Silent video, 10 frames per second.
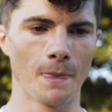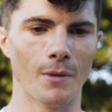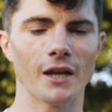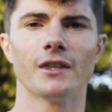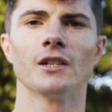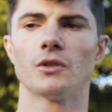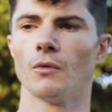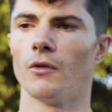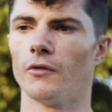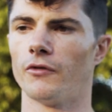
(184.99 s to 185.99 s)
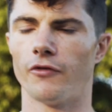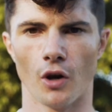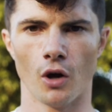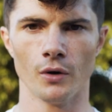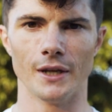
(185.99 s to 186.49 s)
Make things
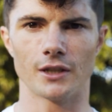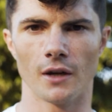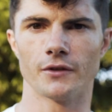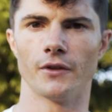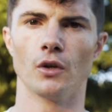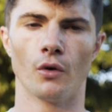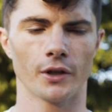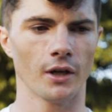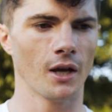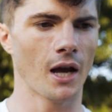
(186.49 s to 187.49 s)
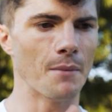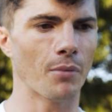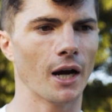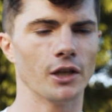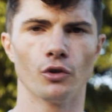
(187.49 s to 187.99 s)
flow in terms of the order, and
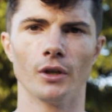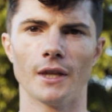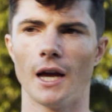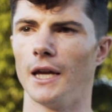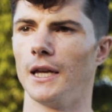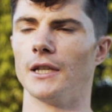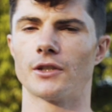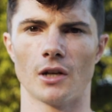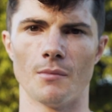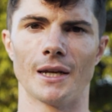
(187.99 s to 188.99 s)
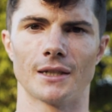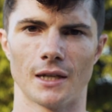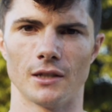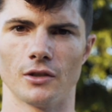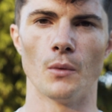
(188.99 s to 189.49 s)
by doing that, it's going to make sense.